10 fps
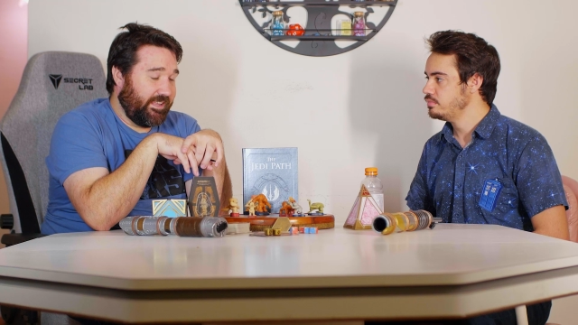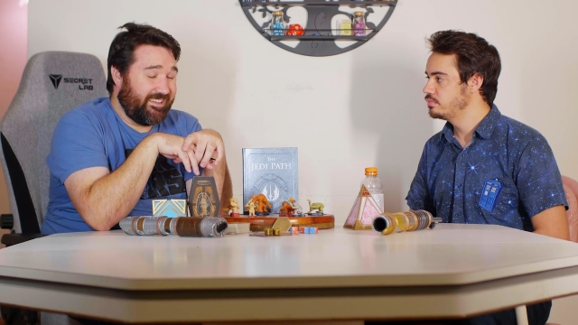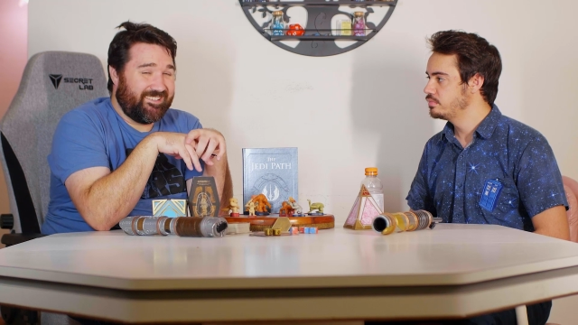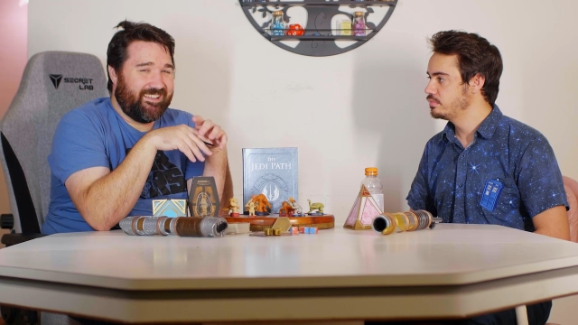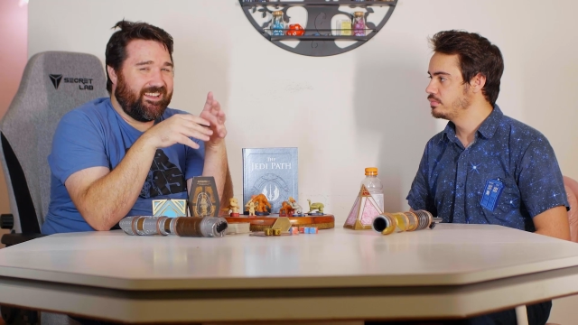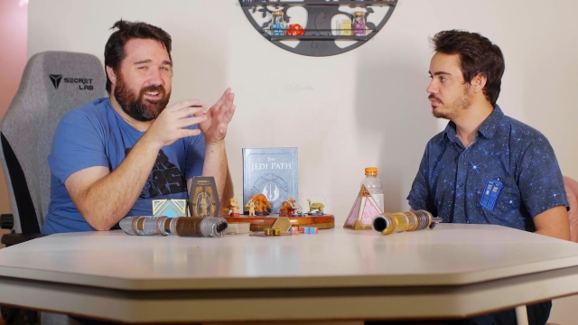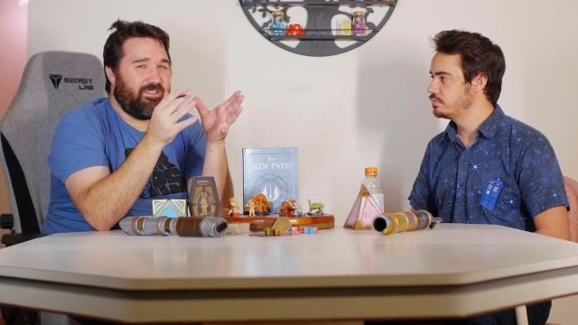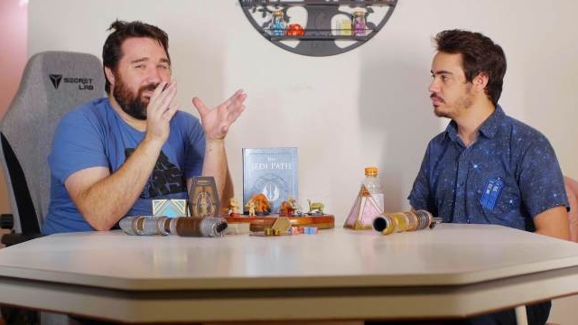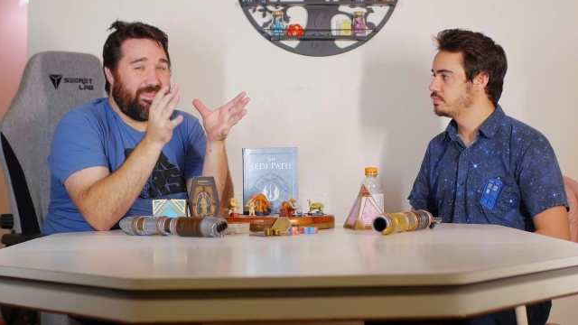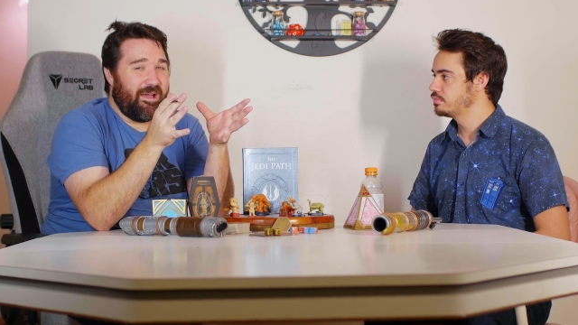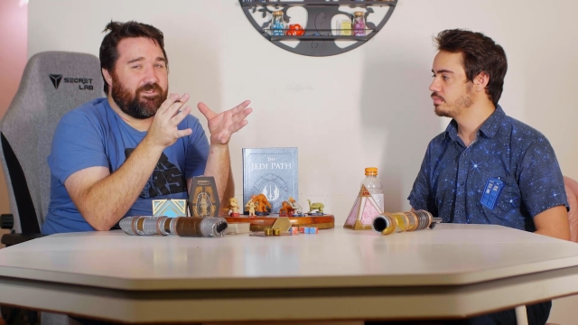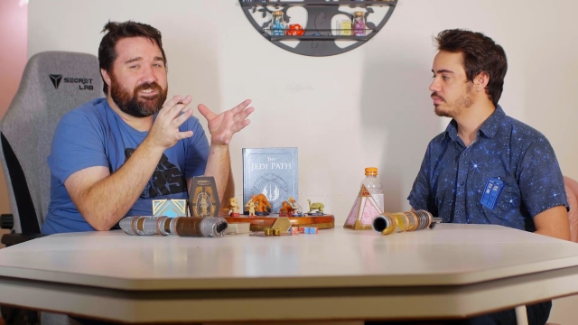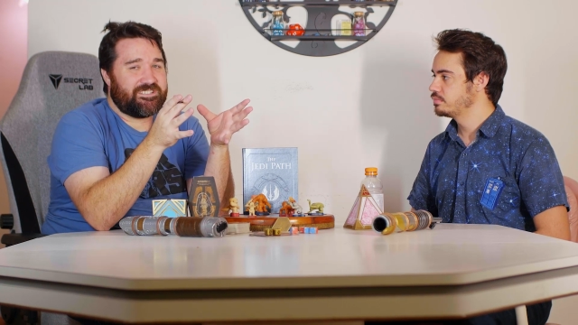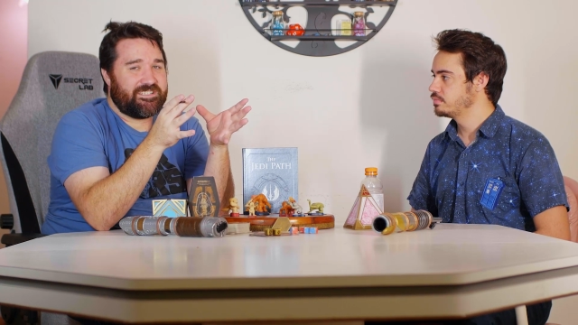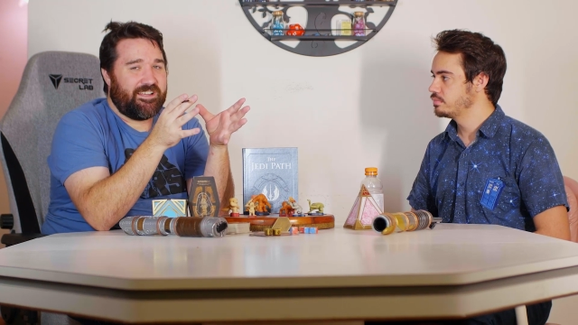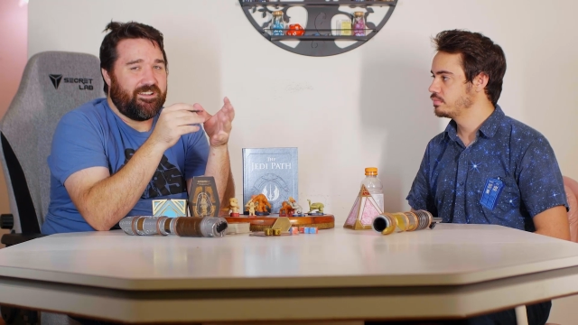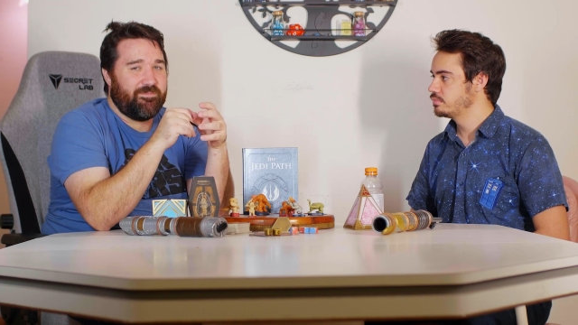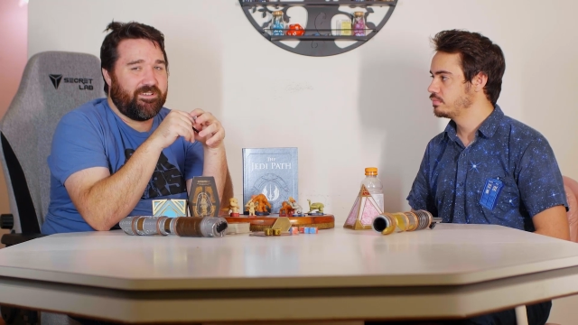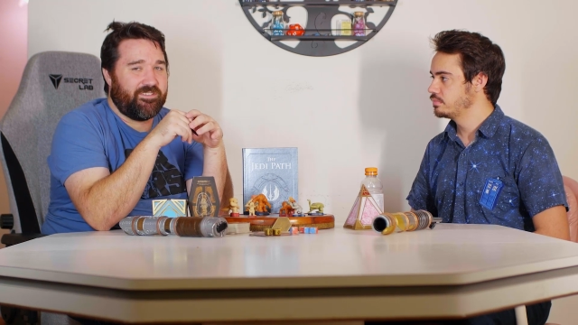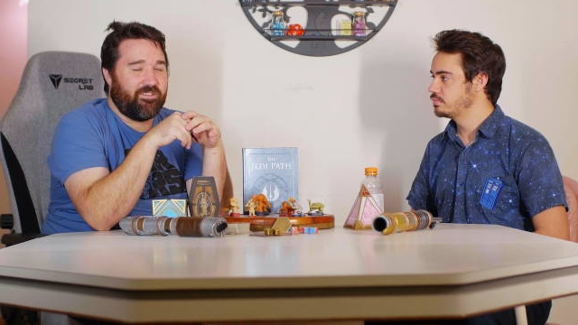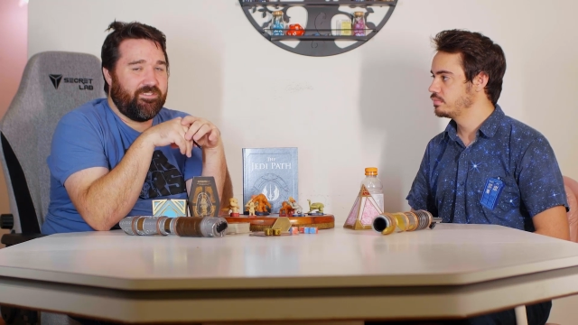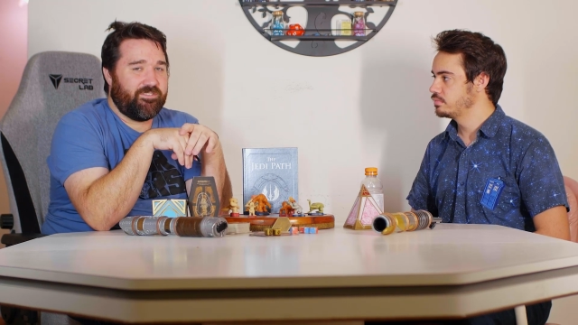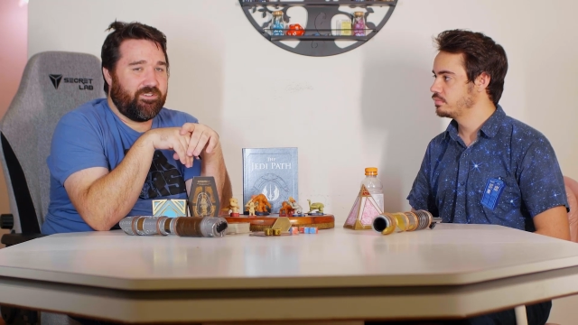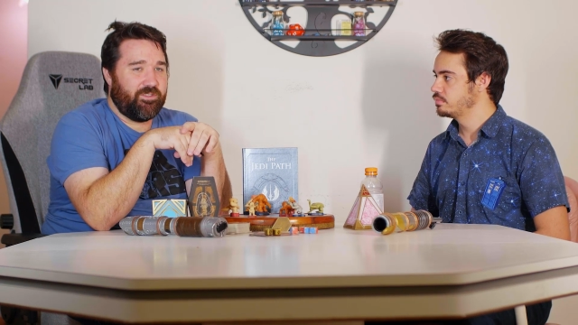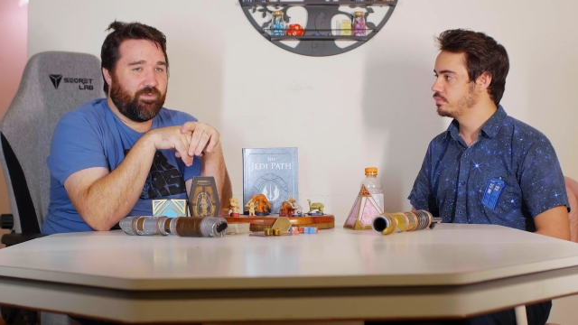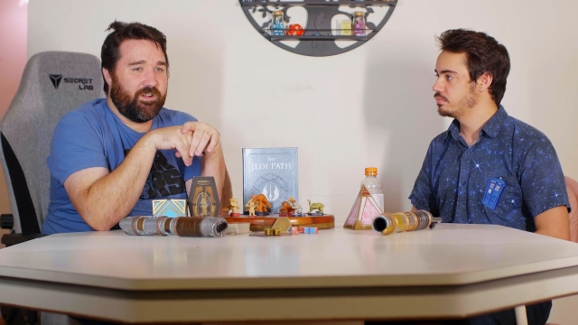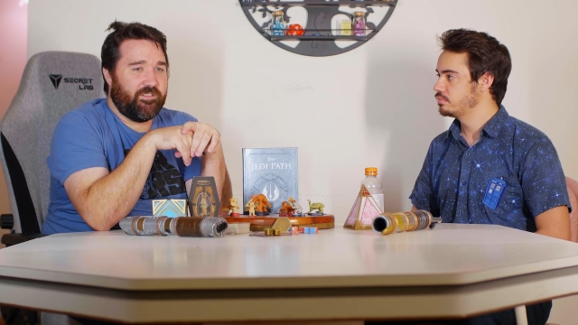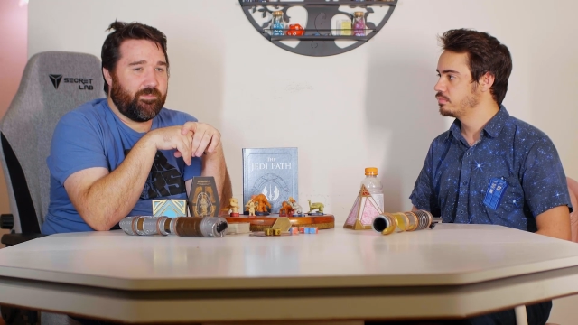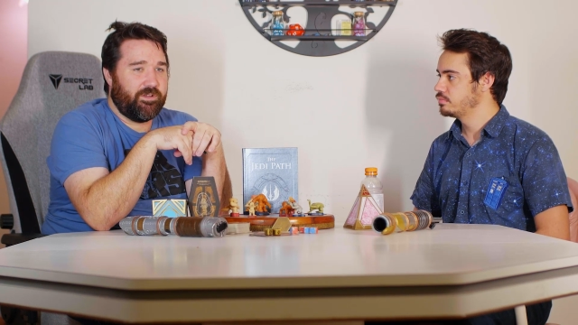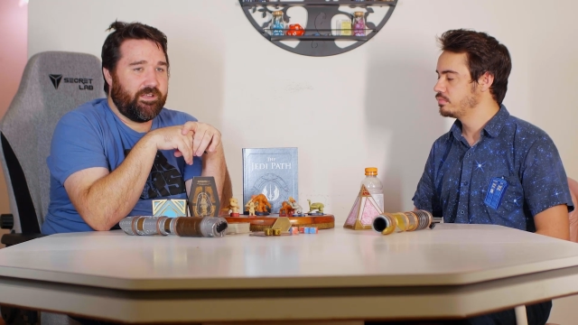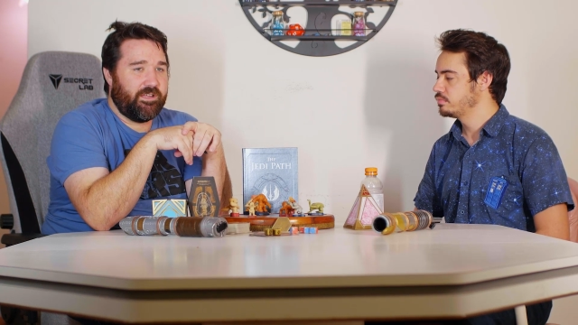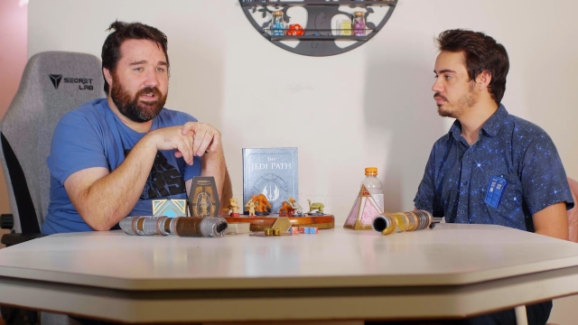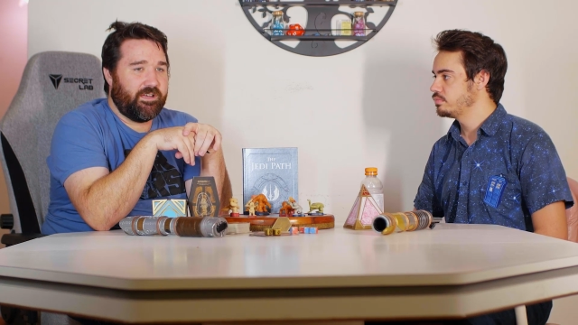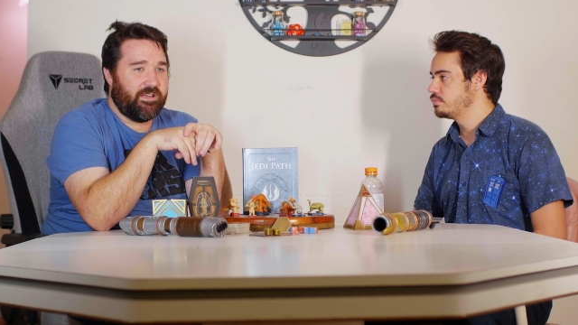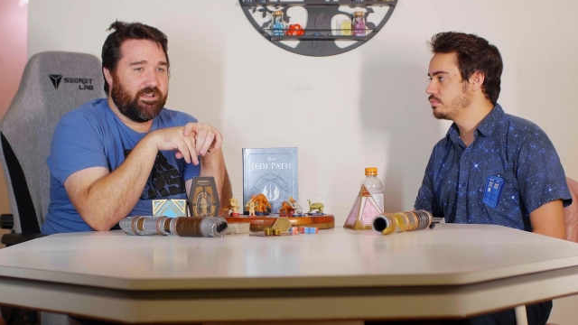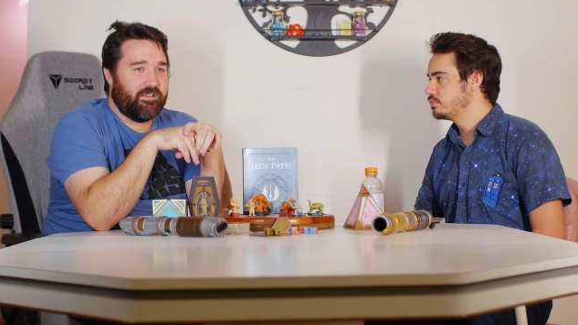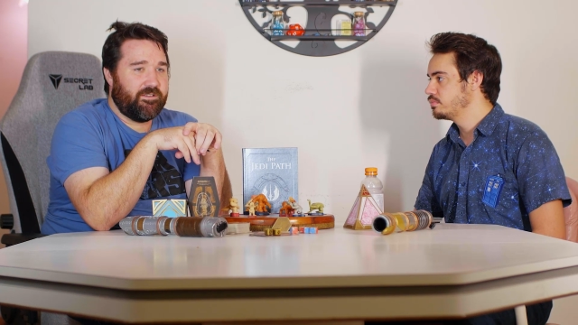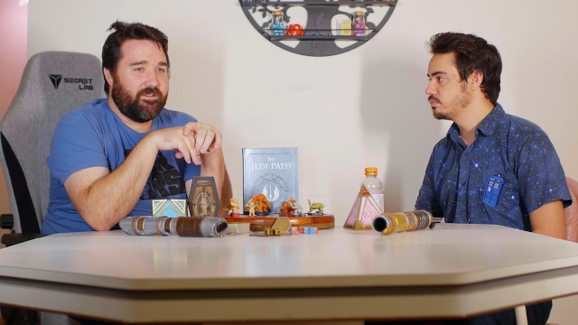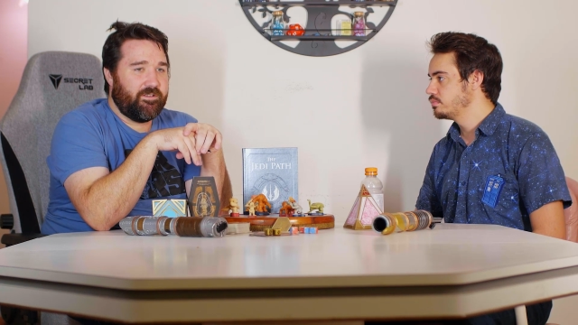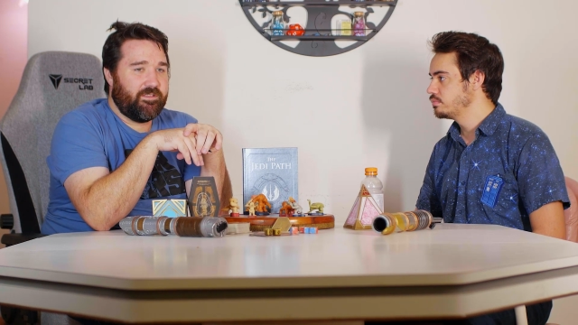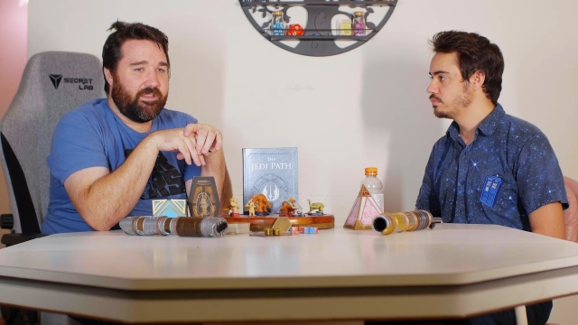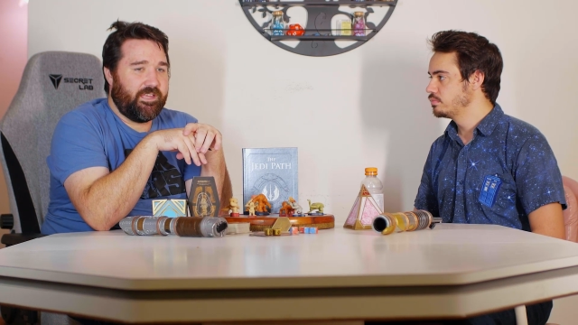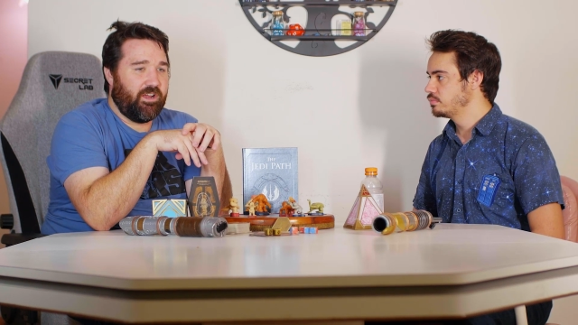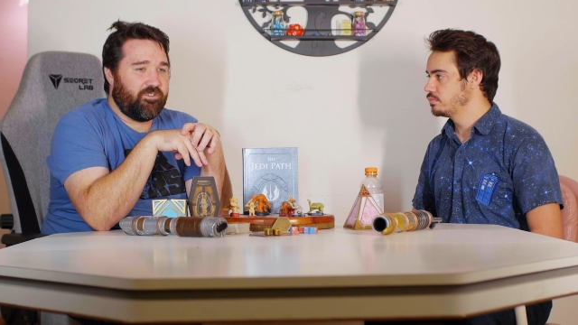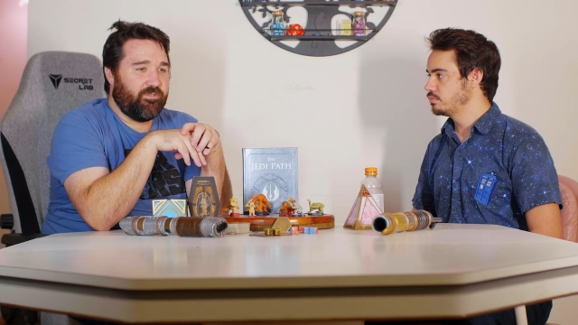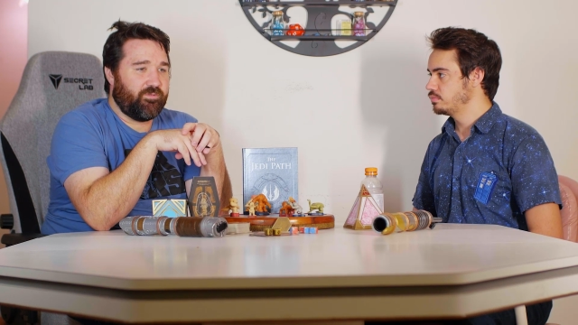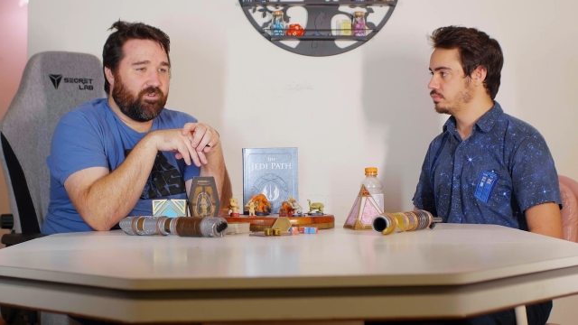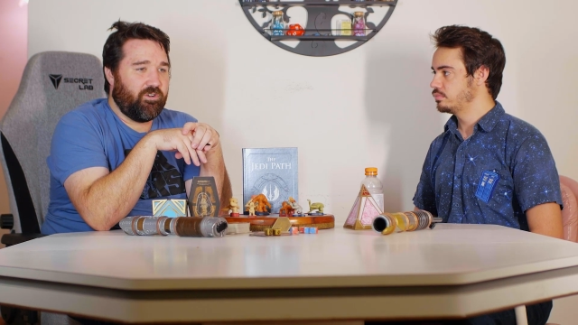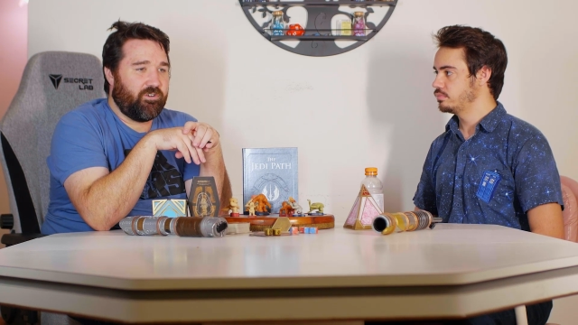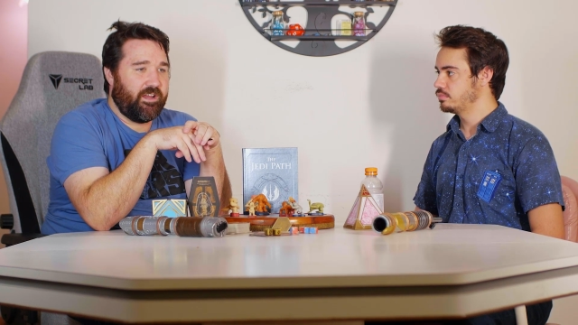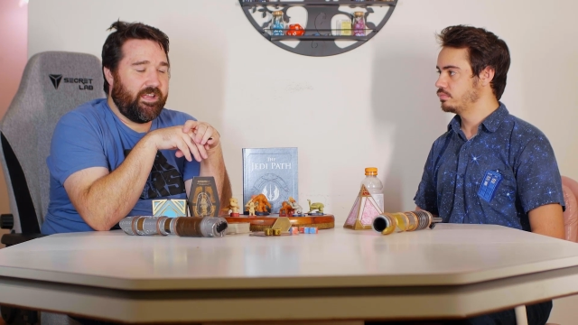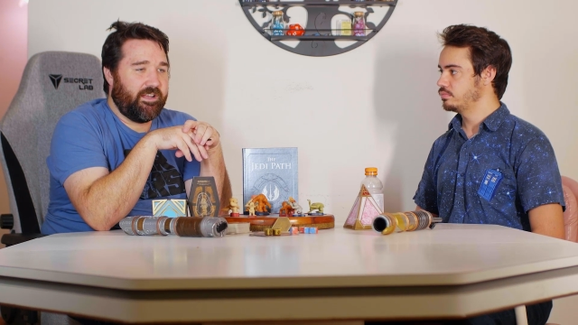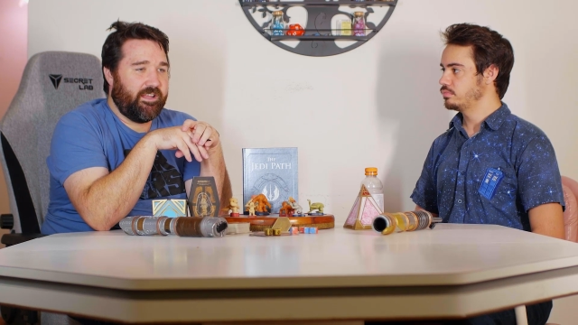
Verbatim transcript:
Speaker 1: like I said, I don't have that much to say on it because I only saw it the once. But uh, the characters were all great.